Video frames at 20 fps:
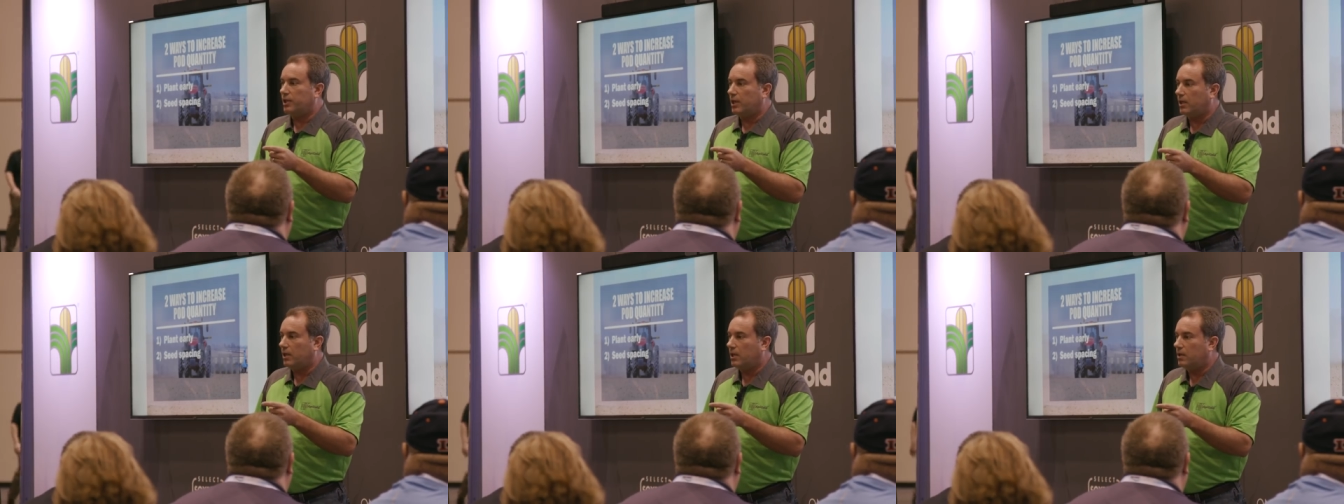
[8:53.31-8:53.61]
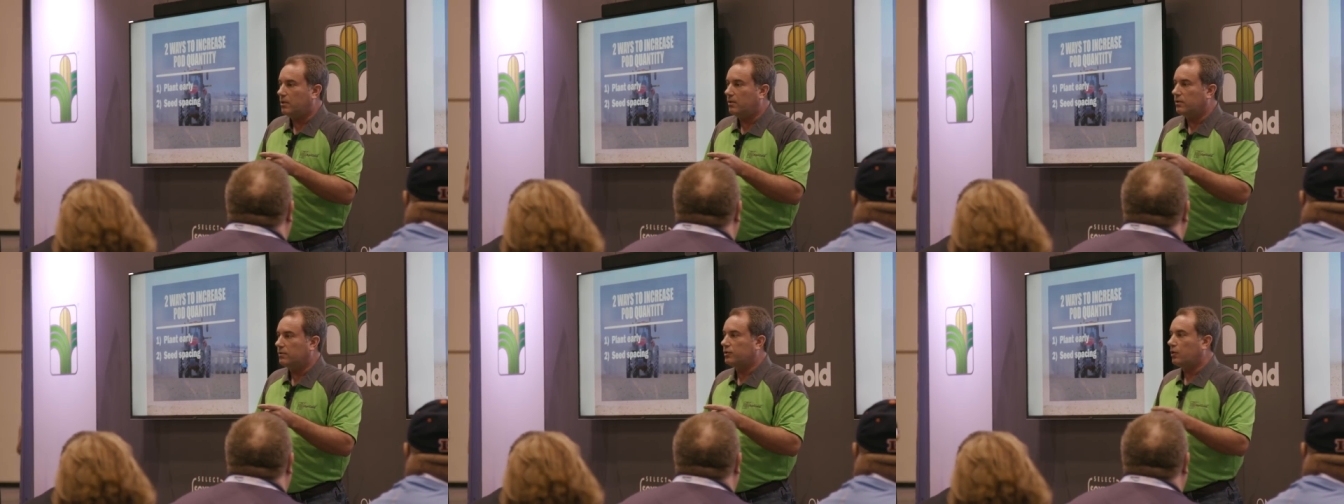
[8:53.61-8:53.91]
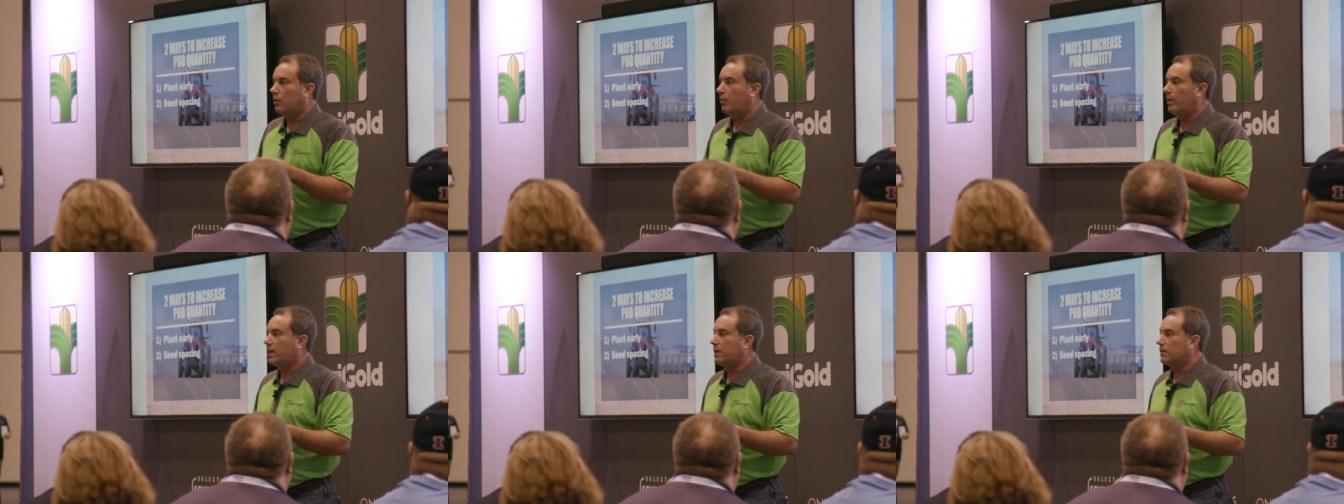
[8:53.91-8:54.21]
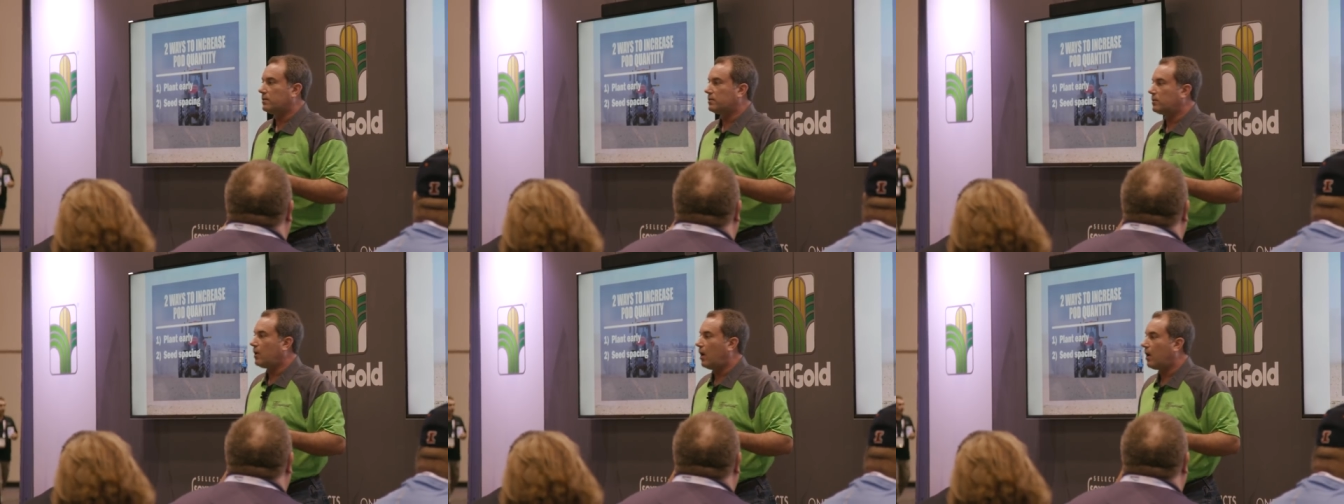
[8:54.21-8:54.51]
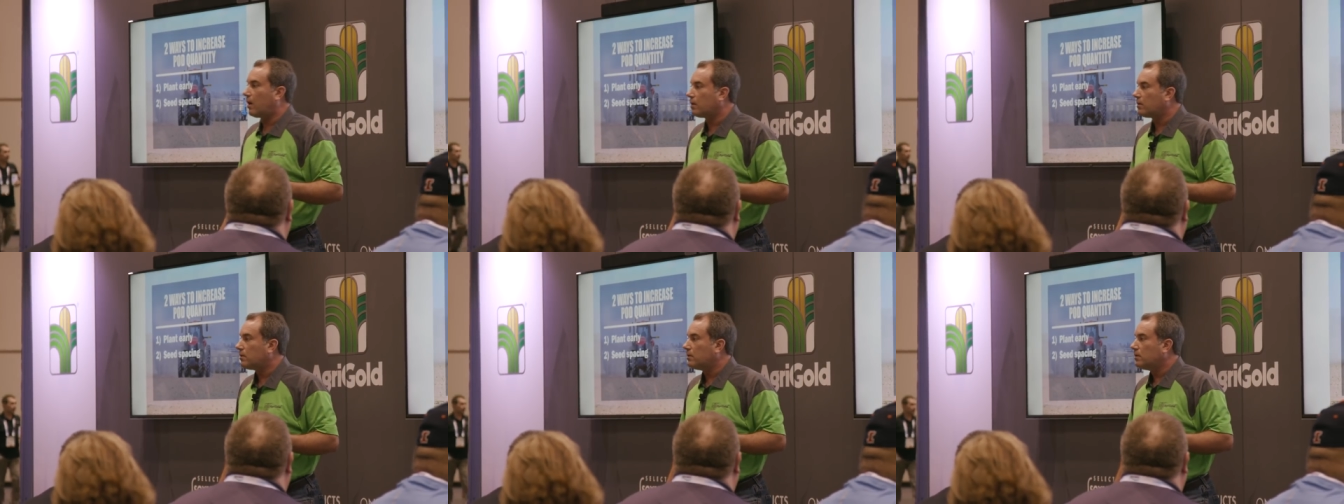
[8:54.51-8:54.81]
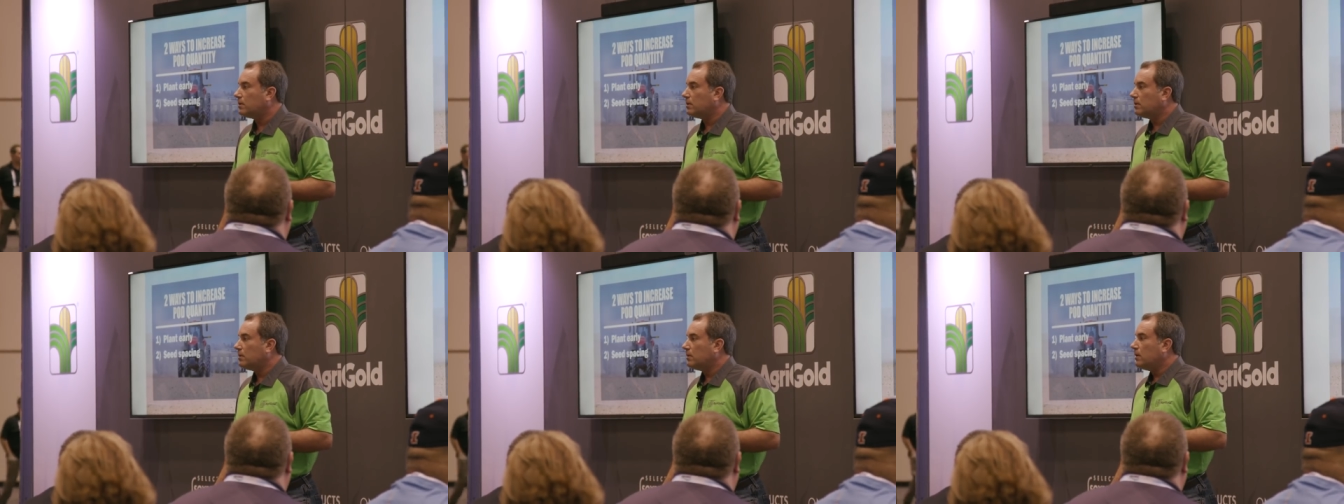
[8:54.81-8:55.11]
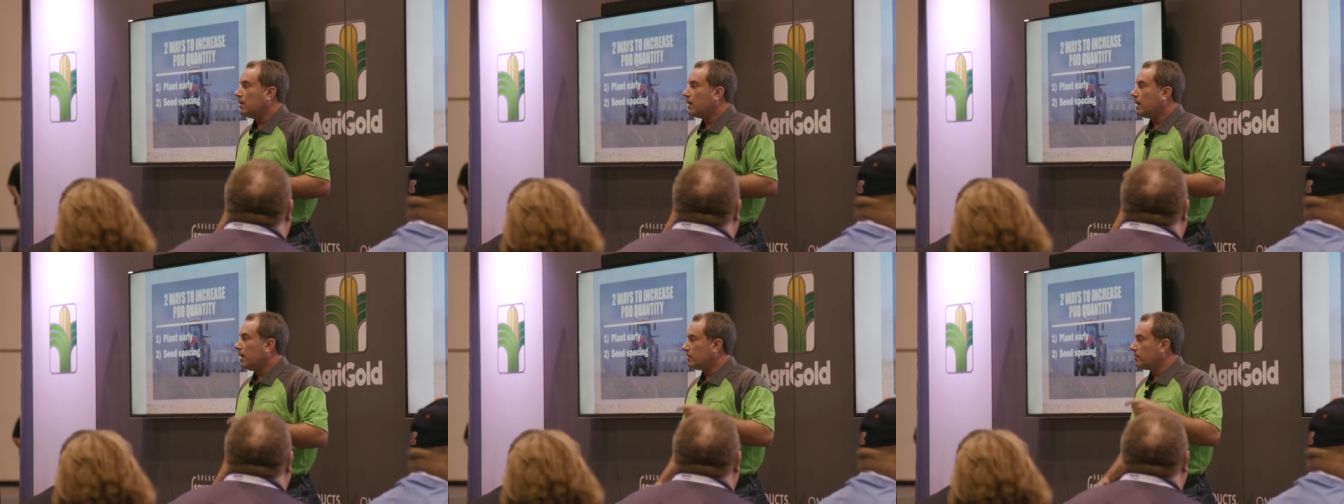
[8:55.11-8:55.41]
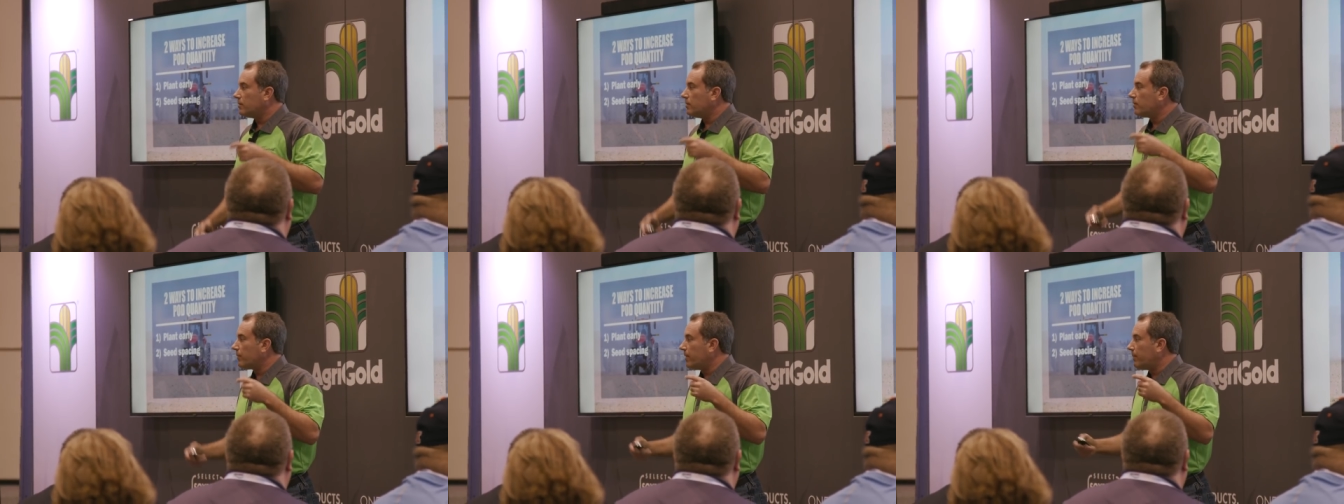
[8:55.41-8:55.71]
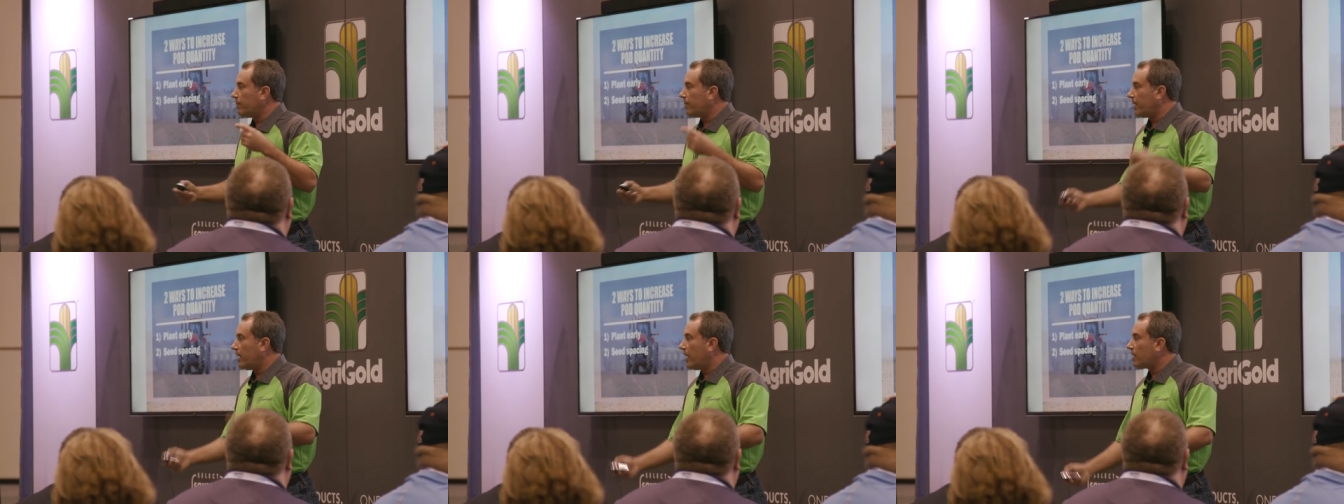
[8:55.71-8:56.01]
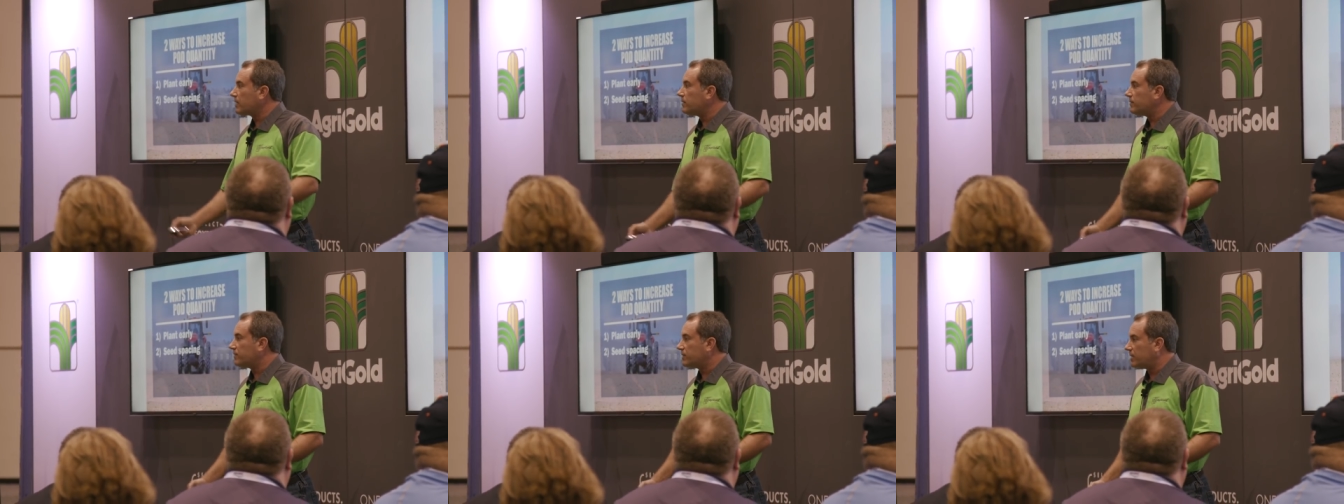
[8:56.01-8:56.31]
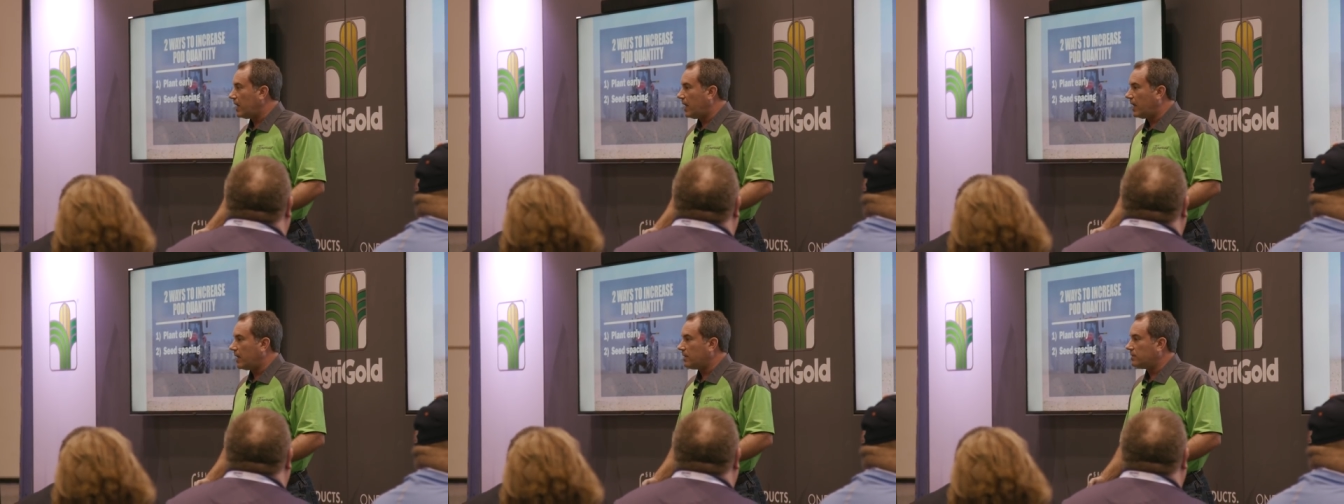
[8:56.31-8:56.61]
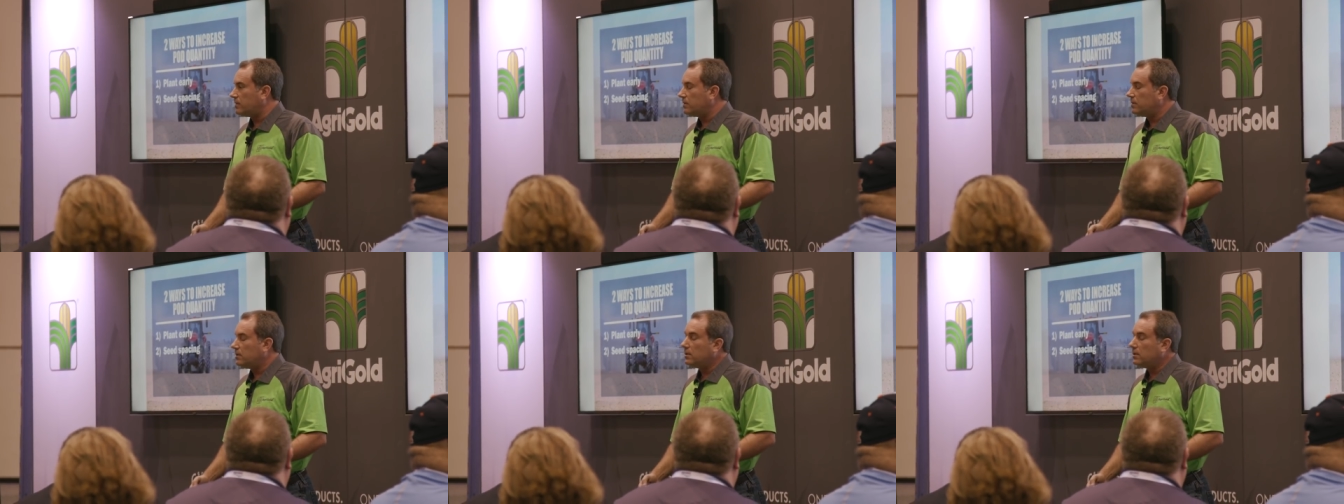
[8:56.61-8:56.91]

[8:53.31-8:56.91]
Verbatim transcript: GDUs so we can start into the reproductive stage.